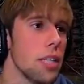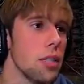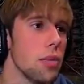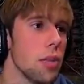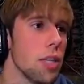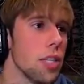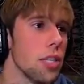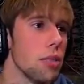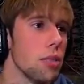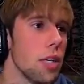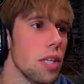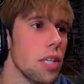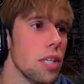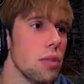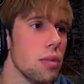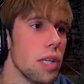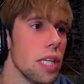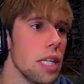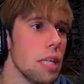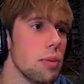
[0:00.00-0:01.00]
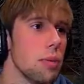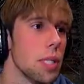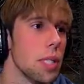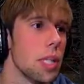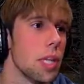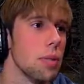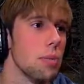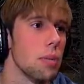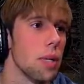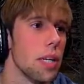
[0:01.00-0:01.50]
This way, this way, this way, this
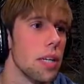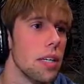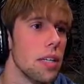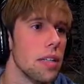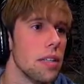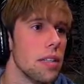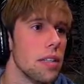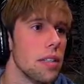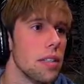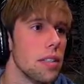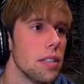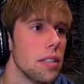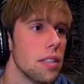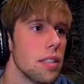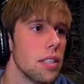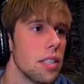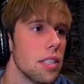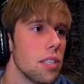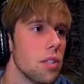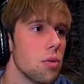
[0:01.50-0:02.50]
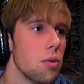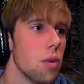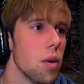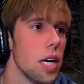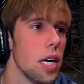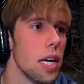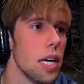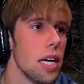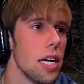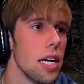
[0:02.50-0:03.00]
way, this way. This
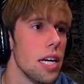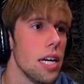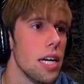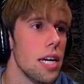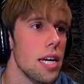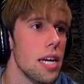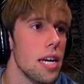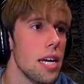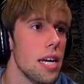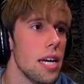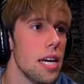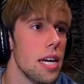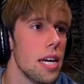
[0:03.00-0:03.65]
way?